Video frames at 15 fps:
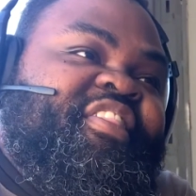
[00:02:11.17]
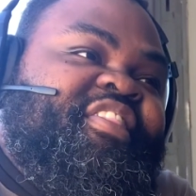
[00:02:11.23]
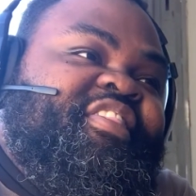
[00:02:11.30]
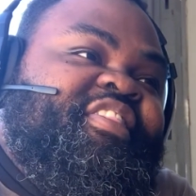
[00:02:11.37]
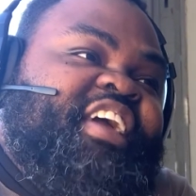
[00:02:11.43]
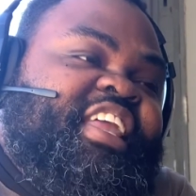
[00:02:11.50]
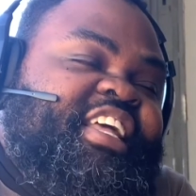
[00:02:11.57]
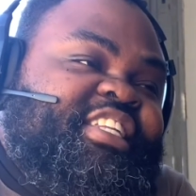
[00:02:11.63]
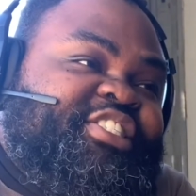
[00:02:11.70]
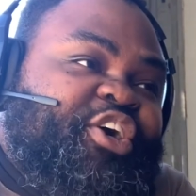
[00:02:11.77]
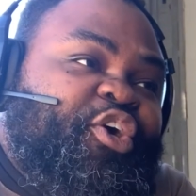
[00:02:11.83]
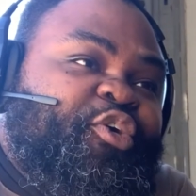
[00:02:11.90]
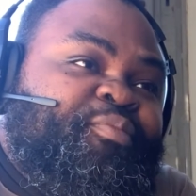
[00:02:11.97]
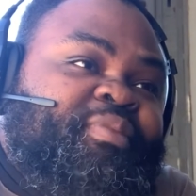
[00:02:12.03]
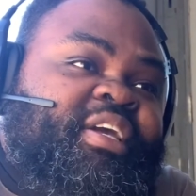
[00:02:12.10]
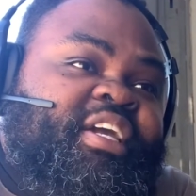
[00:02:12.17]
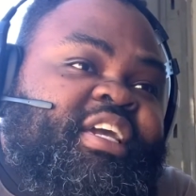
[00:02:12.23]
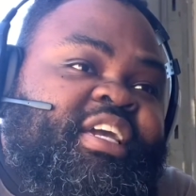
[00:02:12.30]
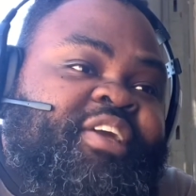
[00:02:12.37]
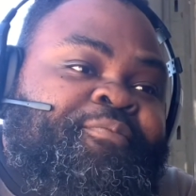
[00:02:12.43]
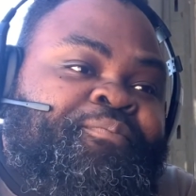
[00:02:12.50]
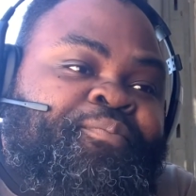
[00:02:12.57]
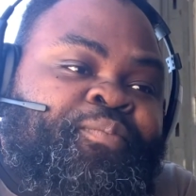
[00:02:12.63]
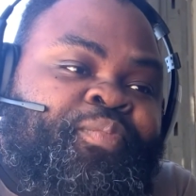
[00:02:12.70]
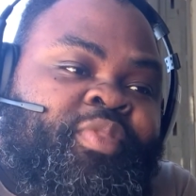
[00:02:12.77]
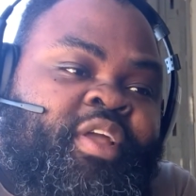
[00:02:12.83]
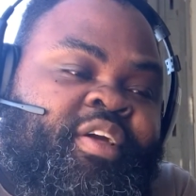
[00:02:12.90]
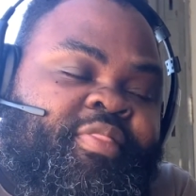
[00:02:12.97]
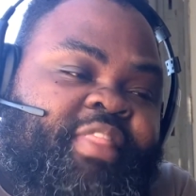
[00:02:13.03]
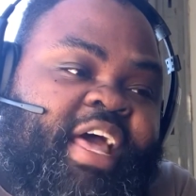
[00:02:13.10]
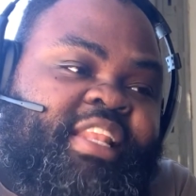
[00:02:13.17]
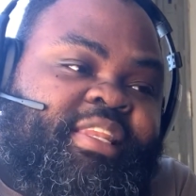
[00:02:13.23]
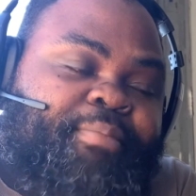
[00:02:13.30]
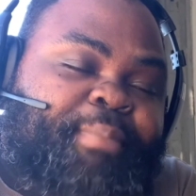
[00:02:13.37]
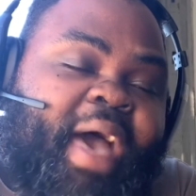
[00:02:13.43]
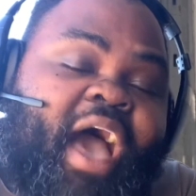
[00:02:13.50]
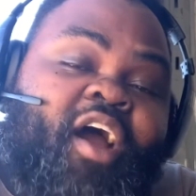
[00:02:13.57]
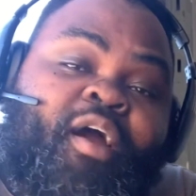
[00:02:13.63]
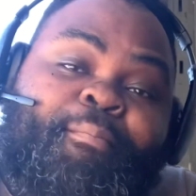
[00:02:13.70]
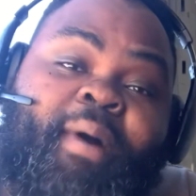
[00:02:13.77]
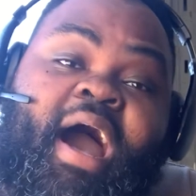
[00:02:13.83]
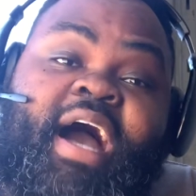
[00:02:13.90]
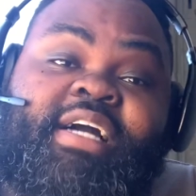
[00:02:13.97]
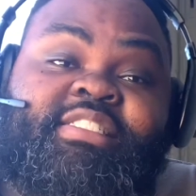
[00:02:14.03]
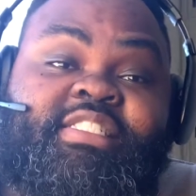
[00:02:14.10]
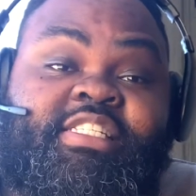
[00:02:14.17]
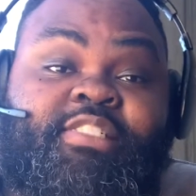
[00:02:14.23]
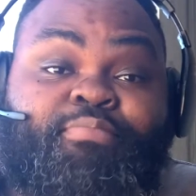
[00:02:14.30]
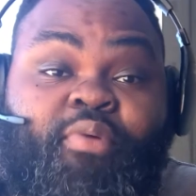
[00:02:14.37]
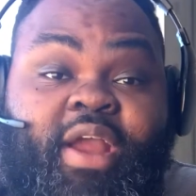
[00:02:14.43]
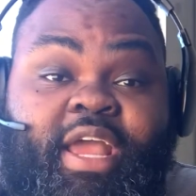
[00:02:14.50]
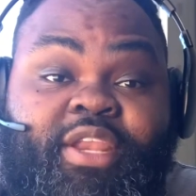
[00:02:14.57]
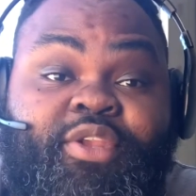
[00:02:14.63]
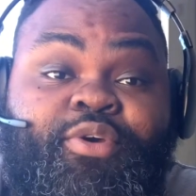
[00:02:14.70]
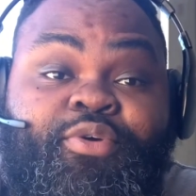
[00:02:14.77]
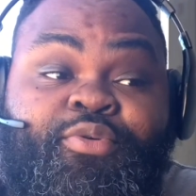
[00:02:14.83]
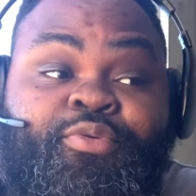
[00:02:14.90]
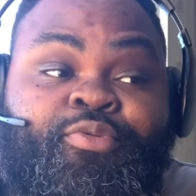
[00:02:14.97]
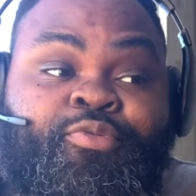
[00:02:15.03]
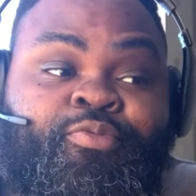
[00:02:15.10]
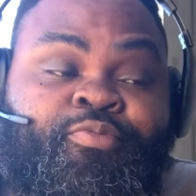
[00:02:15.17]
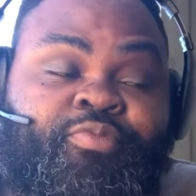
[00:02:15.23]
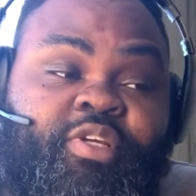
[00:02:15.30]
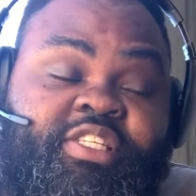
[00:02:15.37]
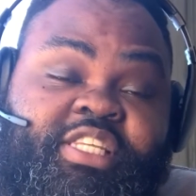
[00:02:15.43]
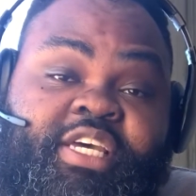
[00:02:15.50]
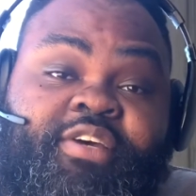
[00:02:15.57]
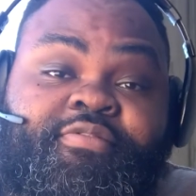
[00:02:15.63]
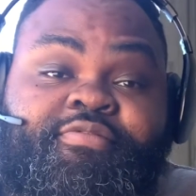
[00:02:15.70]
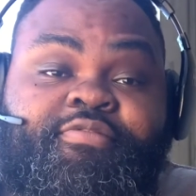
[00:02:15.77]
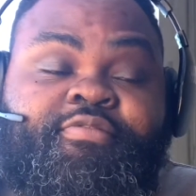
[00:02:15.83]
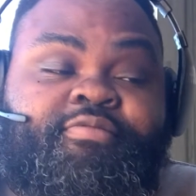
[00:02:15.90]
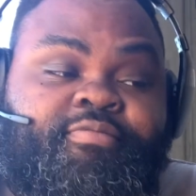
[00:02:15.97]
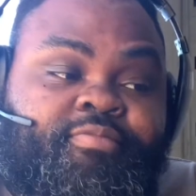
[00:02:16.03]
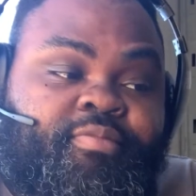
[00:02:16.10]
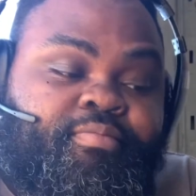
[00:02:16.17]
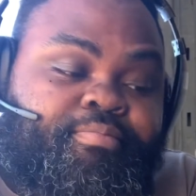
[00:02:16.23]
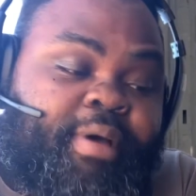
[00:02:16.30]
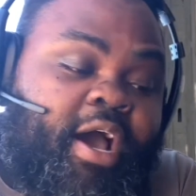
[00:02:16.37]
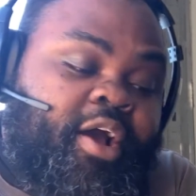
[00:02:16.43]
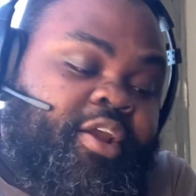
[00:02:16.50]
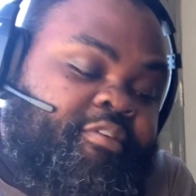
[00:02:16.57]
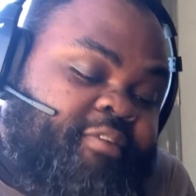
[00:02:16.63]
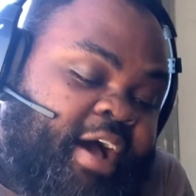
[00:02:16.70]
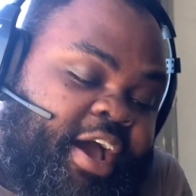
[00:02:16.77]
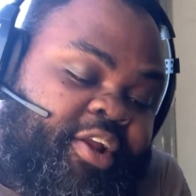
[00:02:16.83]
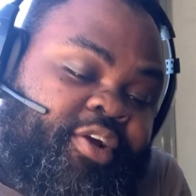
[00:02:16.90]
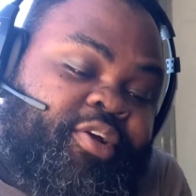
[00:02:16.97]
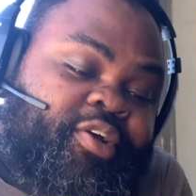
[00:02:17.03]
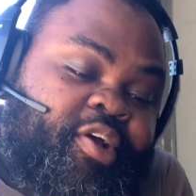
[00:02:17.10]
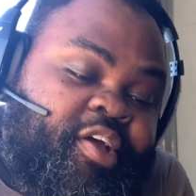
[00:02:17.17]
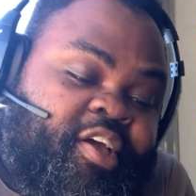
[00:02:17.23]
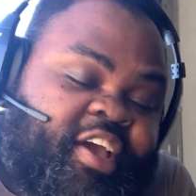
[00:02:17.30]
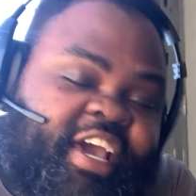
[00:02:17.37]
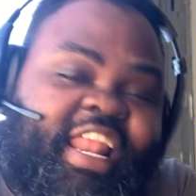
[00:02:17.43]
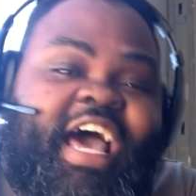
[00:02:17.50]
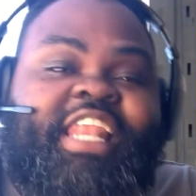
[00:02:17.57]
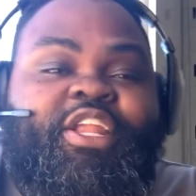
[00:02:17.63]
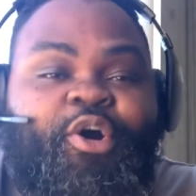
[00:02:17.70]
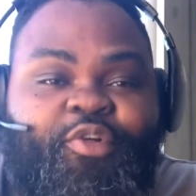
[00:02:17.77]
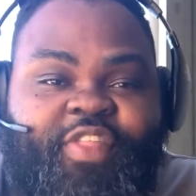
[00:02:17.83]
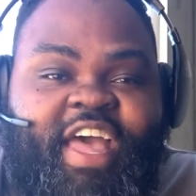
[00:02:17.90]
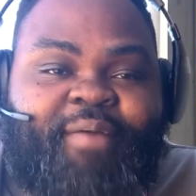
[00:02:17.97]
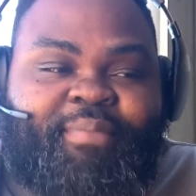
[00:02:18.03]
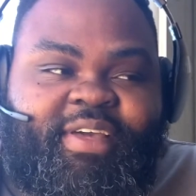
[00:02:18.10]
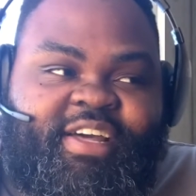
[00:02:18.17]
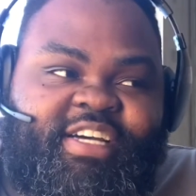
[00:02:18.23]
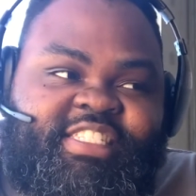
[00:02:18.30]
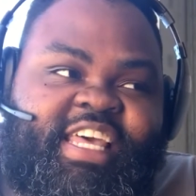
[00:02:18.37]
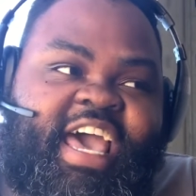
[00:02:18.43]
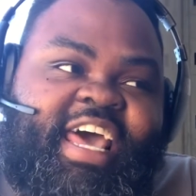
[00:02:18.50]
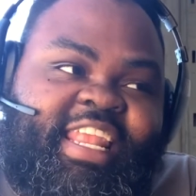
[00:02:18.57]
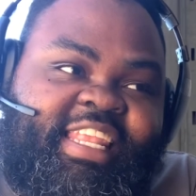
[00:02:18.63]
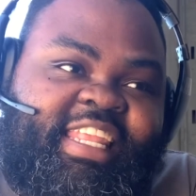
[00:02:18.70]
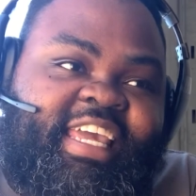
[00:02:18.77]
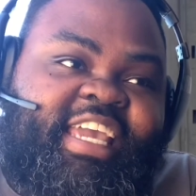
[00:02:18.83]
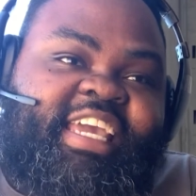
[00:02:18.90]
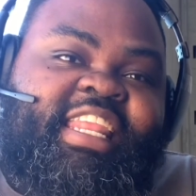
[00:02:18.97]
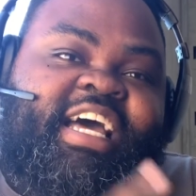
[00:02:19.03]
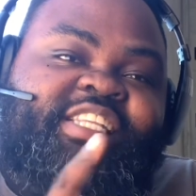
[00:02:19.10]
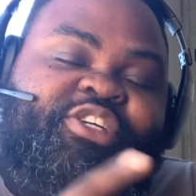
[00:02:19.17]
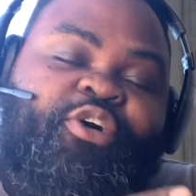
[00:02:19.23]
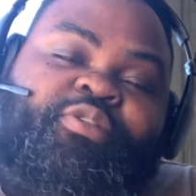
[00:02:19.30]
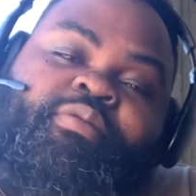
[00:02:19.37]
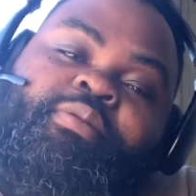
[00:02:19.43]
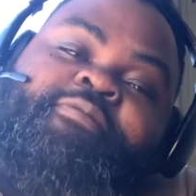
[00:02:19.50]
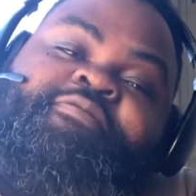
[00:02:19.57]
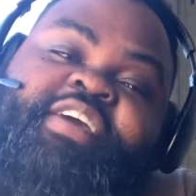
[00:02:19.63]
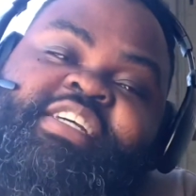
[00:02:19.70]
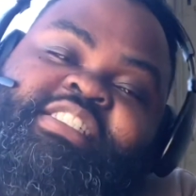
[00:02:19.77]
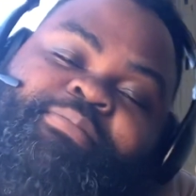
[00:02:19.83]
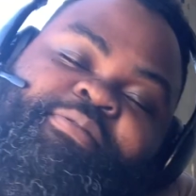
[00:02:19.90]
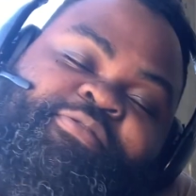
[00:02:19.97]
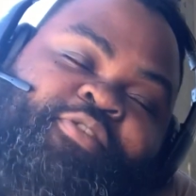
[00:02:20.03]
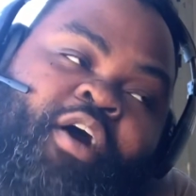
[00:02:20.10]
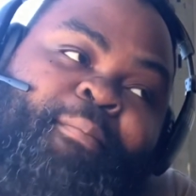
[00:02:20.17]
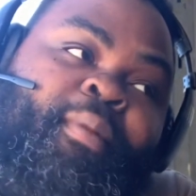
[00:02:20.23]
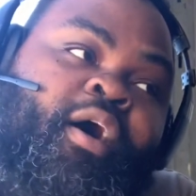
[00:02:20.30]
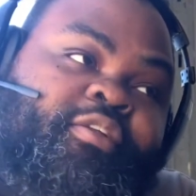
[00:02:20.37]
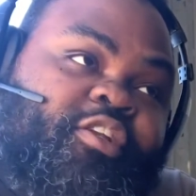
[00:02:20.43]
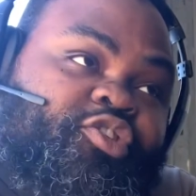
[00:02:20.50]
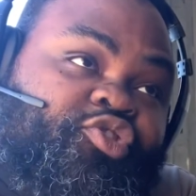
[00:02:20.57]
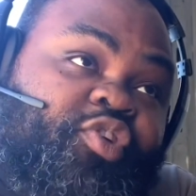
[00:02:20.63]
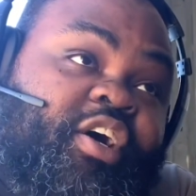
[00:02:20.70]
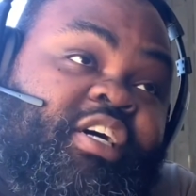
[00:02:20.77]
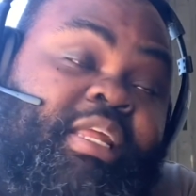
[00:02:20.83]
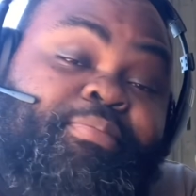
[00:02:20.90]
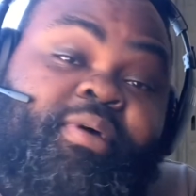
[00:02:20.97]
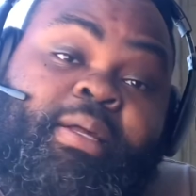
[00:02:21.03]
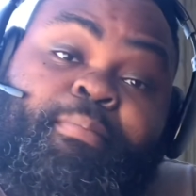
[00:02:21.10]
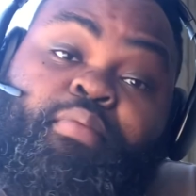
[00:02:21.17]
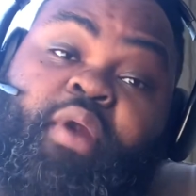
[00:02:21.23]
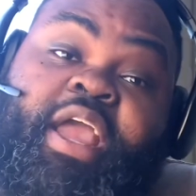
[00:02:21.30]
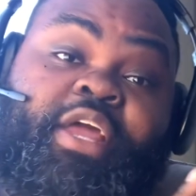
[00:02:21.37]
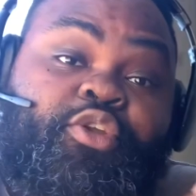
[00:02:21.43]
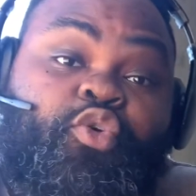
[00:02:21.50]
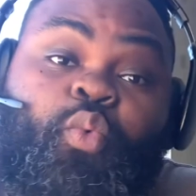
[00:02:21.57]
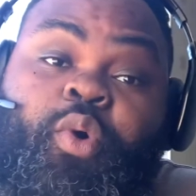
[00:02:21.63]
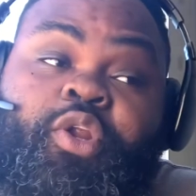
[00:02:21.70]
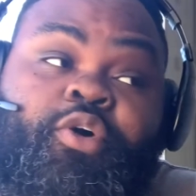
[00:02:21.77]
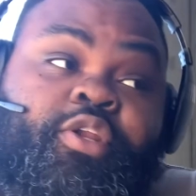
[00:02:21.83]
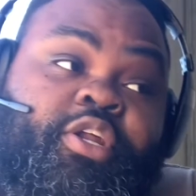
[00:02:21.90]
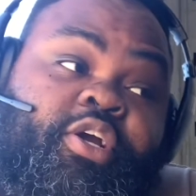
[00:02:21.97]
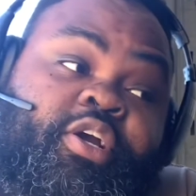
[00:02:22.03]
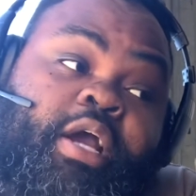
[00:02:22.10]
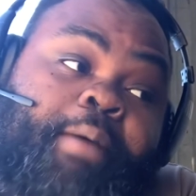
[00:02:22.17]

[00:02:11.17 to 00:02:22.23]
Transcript: Then he told me that the power box is brand new, the diff, power divider. And I know that because it had a leak and I told them to fix it before I bought the truck. They put a brand new one on there.